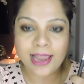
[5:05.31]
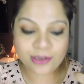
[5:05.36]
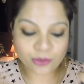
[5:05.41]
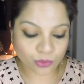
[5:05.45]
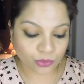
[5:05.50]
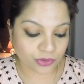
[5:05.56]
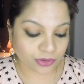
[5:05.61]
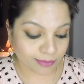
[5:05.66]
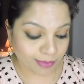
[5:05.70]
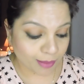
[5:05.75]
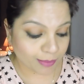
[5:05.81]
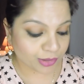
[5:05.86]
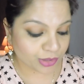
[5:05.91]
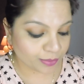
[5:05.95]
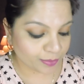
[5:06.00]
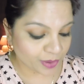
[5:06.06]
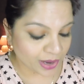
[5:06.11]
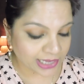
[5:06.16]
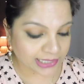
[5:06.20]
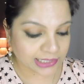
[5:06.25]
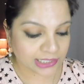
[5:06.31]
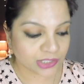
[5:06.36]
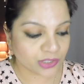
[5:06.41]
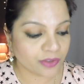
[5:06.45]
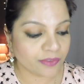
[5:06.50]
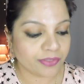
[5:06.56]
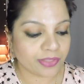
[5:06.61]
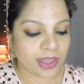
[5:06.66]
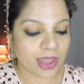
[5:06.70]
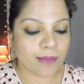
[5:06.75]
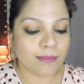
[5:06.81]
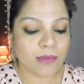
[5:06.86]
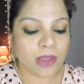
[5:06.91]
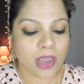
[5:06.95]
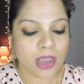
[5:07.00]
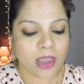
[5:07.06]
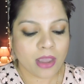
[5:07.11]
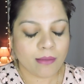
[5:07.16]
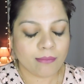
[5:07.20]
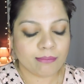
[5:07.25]
I don't remember the prices of them,
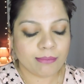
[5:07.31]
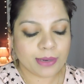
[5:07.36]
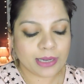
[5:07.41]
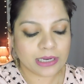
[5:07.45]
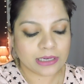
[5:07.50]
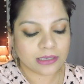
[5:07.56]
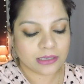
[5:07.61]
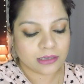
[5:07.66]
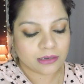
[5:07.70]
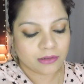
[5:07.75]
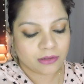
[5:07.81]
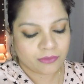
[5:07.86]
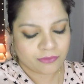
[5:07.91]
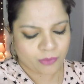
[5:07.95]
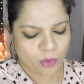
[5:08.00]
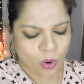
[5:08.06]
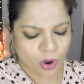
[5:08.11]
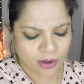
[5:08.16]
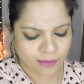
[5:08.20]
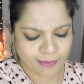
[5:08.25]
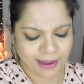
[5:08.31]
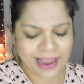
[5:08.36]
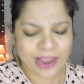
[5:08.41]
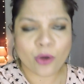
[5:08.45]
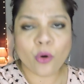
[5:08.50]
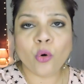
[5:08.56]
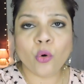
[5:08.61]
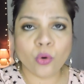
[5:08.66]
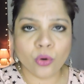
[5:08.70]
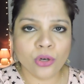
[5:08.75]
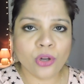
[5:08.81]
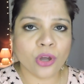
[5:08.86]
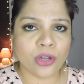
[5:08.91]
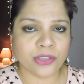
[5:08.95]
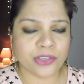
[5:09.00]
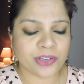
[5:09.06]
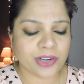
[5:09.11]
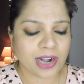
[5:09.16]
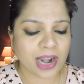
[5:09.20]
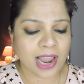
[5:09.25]
but on my whole
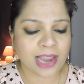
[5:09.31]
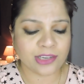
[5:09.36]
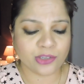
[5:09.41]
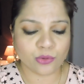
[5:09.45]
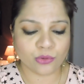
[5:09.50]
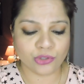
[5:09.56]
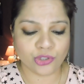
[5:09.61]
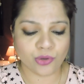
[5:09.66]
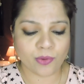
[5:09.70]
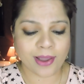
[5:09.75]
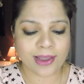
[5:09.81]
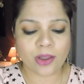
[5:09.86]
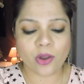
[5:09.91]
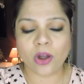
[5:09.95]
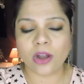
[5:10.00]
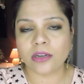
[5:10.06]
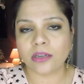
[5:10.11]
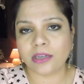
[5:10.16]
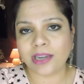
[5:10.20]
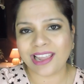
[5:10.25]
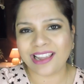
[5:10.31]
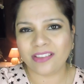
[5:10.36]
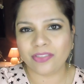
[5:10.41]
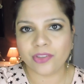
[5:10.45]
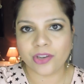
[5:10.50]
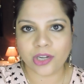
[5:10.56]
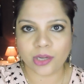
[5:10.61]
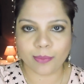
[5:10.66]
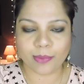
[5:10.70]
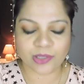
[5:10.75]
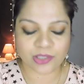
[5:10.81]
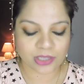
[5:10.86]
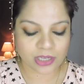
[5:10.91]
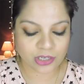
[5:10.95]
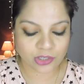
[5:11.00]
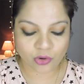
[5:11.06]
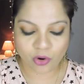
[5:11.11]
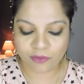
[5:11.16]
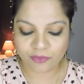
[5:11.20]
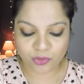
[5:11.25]
order I told you I got like a
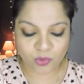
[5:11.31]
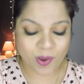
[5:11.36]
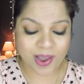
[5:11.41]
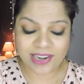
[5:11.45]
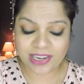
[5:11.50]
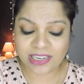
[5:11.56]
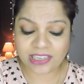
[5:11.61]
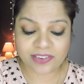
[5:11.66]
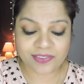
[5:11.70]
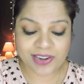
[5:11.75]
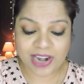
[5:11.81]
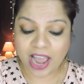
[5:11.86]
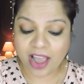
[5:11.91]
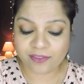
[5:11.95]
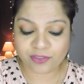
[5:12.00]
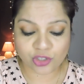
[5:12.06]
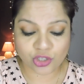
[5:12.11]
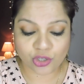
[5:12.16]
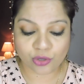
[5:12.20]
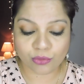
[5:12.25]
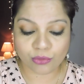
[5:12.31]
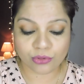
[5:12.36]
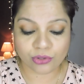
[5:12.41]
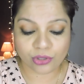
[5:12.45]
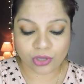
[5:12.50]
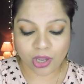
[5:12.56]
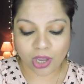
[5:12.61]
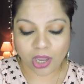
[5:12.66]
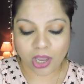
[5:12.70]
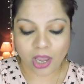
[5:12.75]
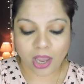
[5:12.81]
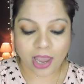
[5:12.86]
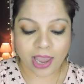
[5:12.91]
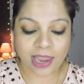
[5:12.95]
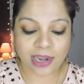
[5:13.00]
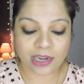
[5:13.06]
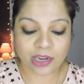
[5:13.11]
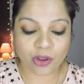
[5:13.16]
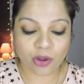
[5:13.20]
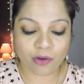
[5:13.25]
30% off, so I didn't even have to use
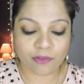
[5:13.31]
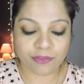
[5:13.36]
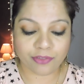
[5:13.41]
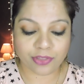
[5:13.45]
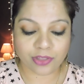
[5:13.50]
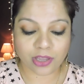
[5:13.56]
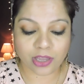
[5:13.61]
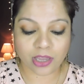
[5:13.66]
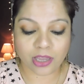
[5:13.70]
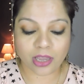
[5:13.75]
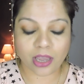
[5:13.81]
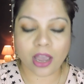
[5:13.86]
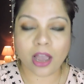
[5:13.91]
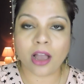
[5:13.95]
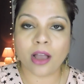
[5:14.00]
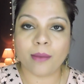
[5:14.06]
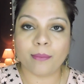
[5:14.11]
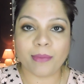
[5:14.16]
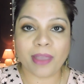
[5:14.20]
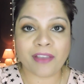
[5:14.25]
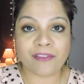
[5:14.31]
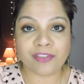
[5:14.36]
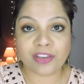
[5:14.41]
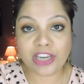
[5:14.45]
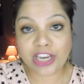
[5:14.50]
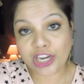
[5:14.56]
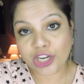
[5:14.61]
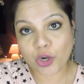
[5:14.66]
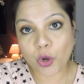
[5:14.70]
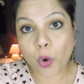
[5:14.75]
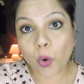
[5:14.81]
any of the affiliate